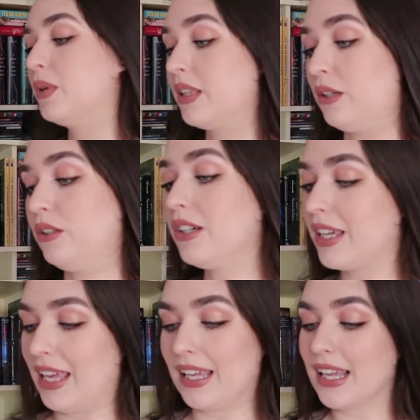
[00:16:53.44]
without
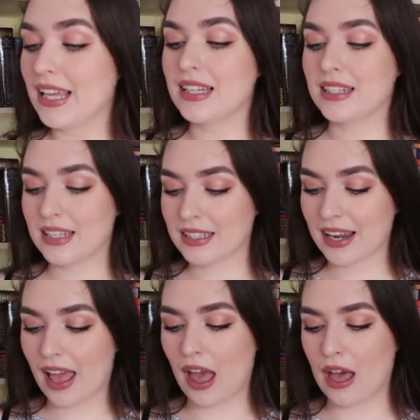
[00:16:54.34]
looking, does it
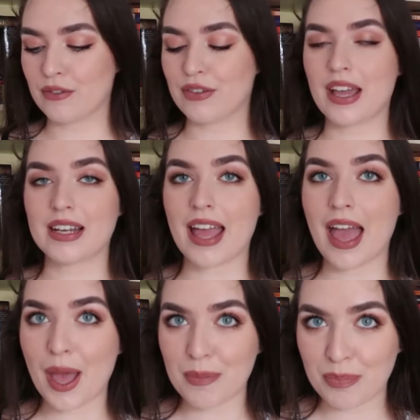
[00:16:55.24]
have an
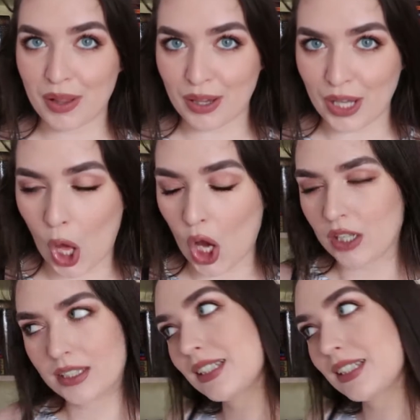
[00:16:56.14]
epilogue?